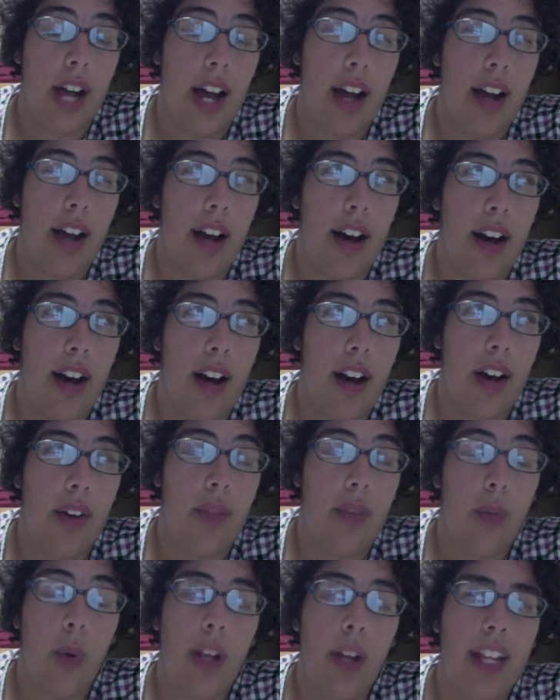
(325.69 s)
Uh,
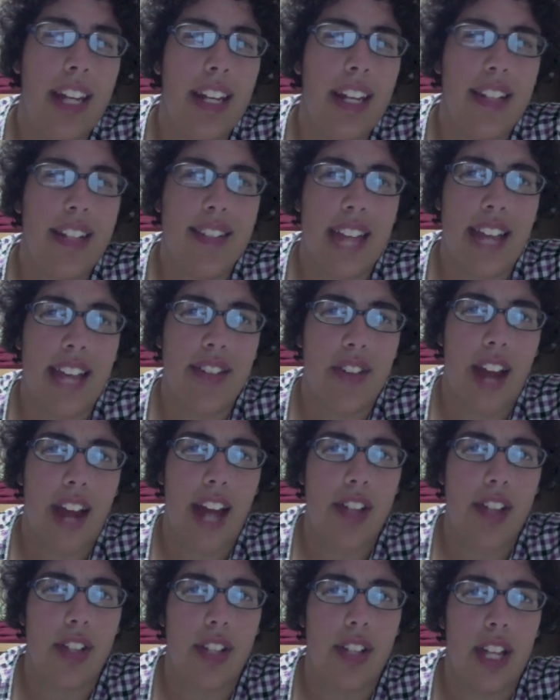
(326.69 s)
well, any disaster,
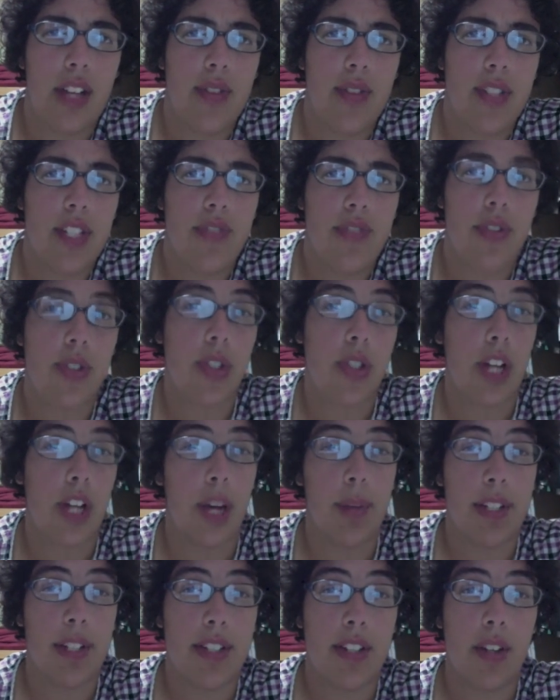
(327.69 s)
actually. They use these for
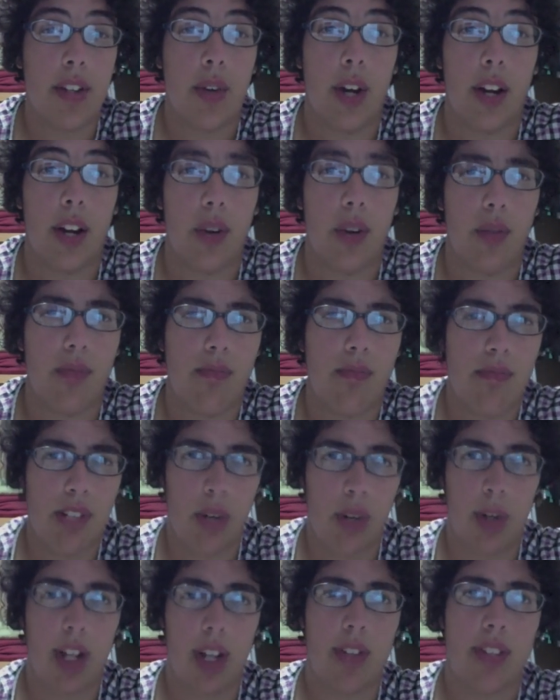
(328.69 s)
tsunamis, too. I don't know
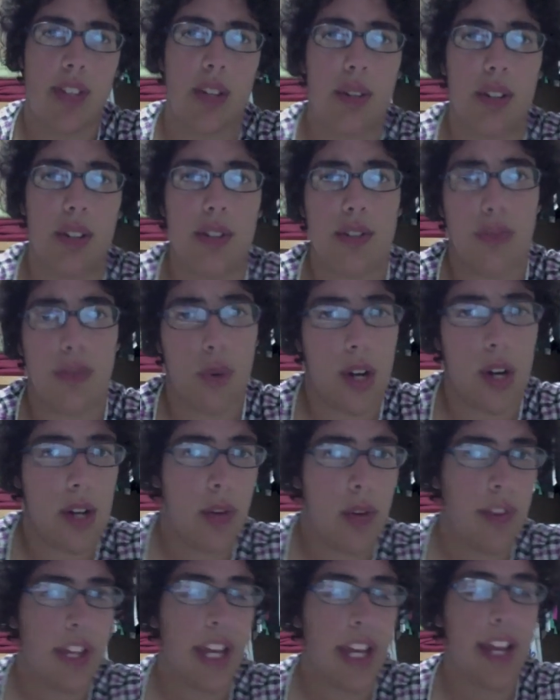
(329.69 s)
what else they would use it for. I
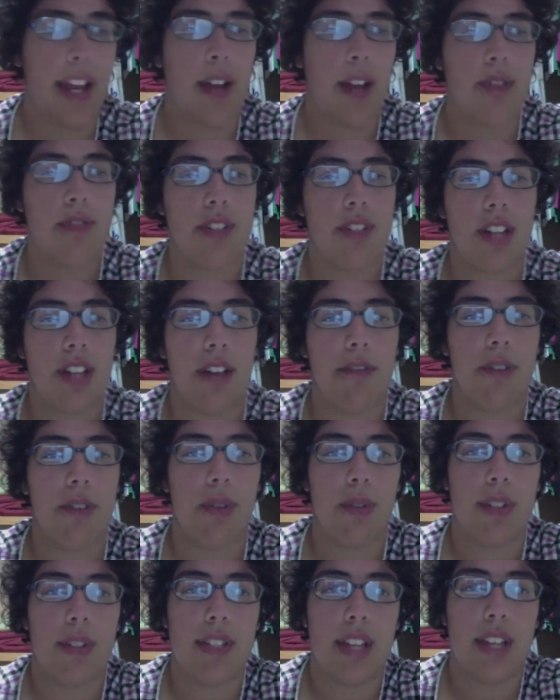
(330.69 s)
don't think it counts for
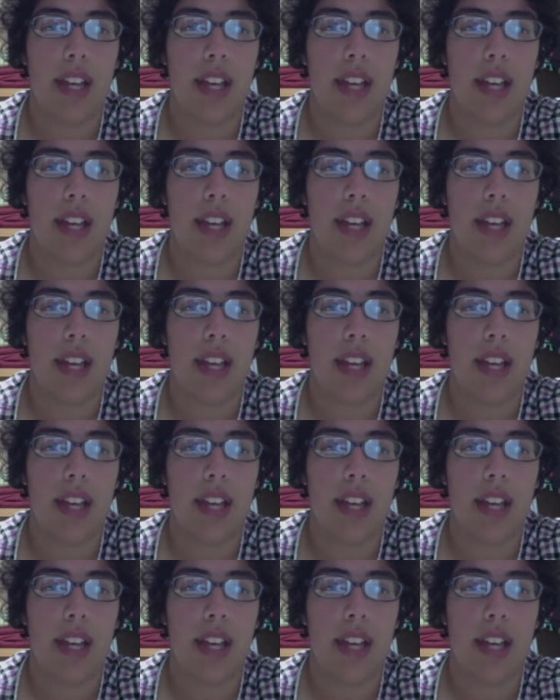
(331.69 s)
typhoons.